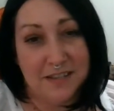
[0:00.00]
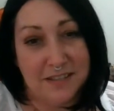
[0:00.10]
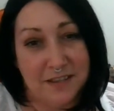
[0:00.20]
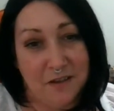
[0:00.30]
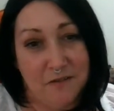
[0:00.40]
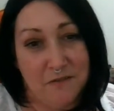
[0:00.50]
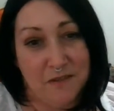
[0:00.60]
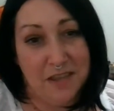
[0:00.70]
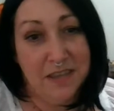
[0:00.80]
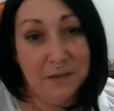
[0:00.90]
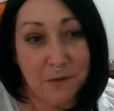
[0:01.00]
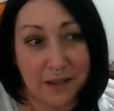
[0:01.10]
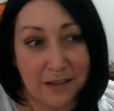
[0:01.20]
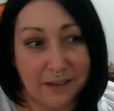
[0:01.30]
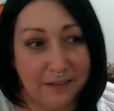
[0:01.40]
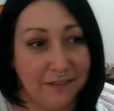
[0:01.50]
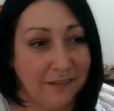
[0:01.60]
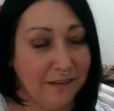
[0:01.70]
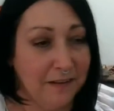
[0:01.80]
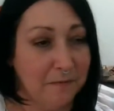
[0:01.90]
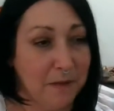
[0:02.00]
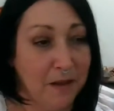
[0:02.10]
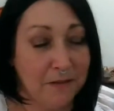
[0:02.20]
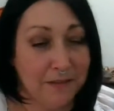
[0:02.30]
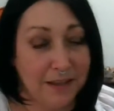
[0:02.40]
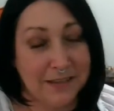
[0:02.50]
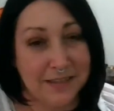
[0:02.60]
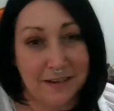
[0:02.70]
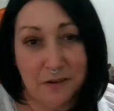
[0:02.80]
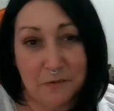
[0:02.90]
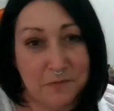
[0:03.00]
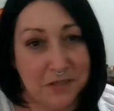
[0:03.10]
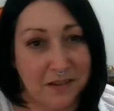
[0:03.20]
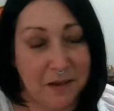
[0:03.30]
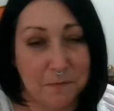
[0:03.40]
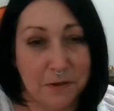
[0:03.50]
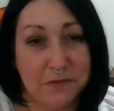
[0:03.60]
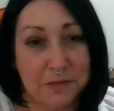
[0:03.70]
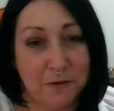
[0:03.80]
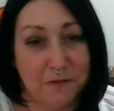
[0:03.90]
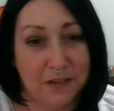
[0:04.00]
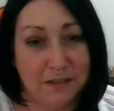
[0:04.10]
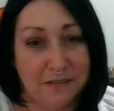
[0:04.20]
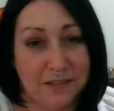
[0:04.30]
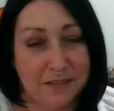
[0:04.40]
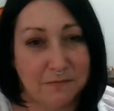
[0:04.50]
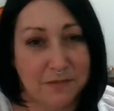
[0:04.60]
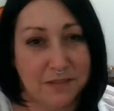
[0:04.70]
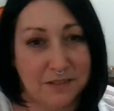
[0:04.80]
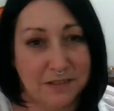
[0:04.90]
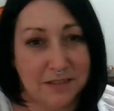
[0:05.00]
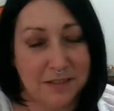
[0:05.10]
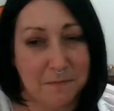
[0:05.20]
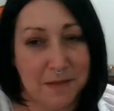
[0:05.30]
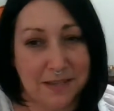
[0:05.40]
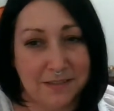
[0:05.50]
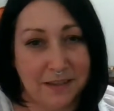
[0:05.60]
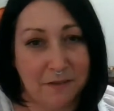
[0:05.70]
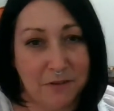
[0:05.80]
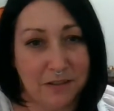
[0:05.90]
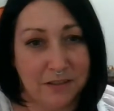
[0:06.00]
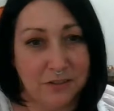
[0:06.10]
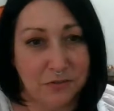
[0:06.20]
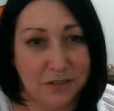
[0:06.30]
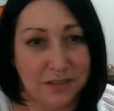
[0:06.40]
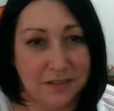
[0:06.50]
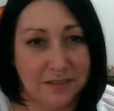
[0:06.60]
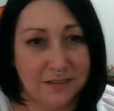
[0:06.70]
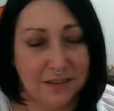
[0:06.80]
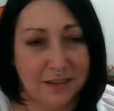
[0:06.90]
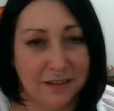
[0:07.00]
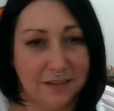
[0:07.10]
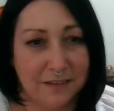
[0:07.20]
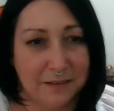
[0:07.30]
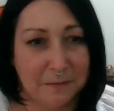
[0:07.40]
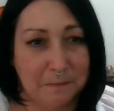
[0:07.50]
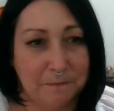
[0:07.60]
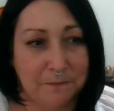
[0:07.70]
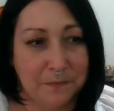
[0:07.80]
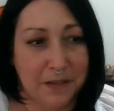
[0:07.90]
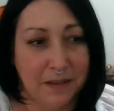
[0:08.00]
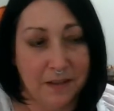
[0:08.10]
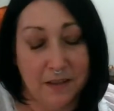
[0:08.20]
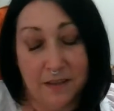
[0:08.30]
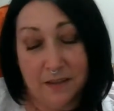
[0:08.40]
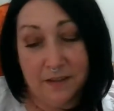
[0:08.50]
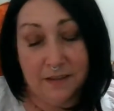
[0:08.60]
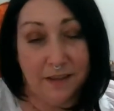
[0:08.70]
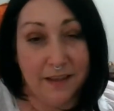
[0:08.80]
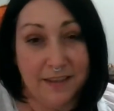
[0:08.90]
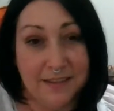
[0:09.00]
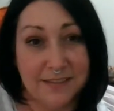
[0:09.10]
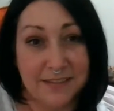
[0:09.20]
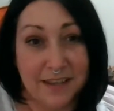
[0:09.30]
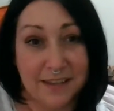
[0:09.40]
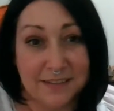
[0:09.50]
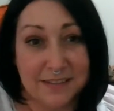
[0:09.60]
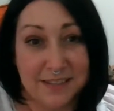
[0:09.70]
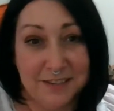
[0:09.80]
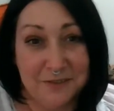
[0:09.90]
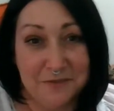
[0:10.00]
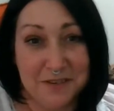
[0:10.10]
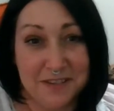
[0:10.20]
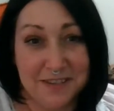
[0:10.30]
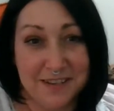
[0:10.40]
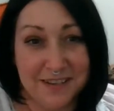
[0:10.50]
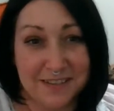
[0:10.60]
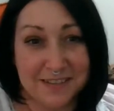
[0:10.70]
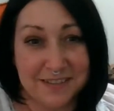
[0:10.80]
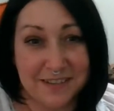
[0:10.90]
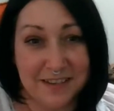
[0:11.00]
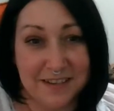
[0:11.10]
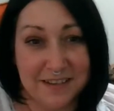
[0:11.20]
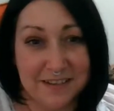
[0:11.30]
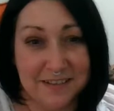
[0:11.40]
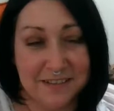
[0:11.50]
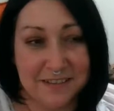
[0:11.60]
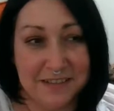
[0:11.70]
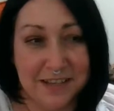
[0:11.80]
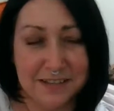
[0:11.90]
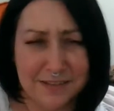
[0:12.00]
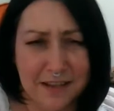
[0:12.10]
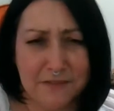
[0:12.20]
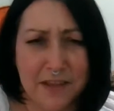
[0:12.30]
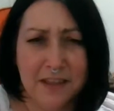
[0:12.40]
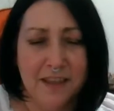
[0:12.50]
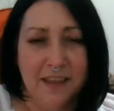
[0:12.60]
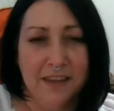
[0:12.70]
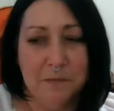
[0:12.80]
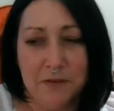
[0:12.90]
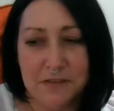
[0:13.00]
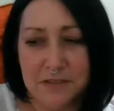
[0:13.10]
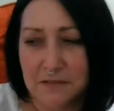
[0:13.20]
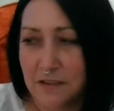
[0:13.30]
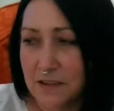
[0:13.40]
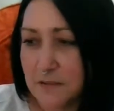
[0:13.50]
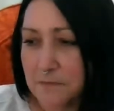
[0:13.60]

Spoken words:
So anyway, like I said, I hope to upload some more videos. This was just amazing. I really enjoyed it. And I guess see you in the next live. And I'm also